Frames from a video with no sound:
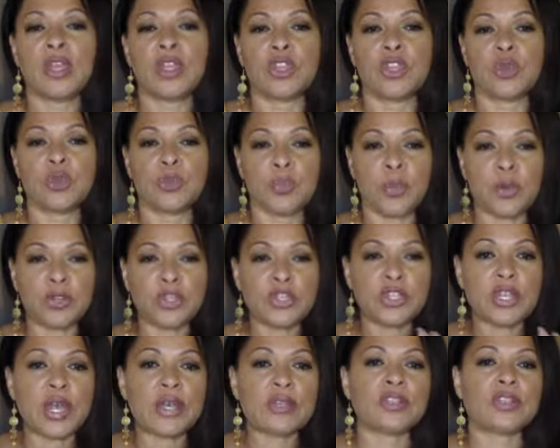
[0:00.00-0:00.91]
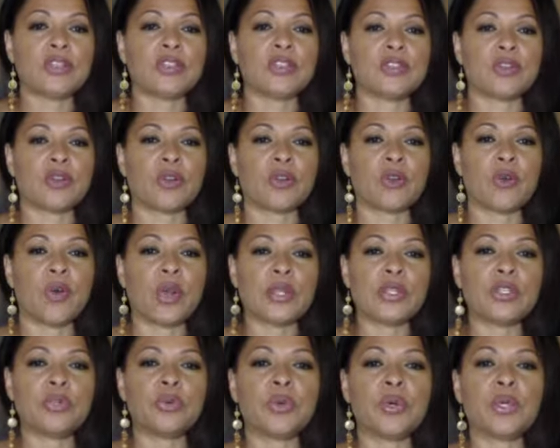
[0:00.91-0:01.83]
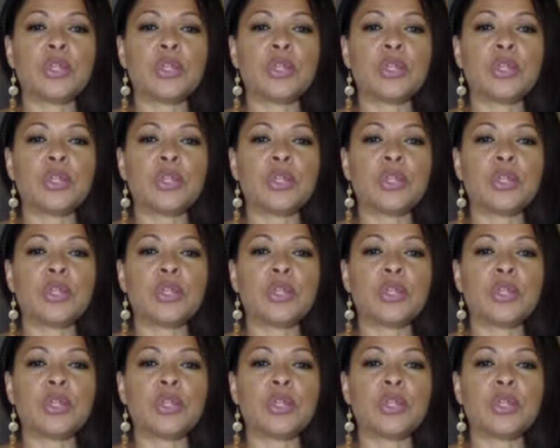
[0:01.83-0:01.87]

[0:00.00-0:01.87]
Your projections are going to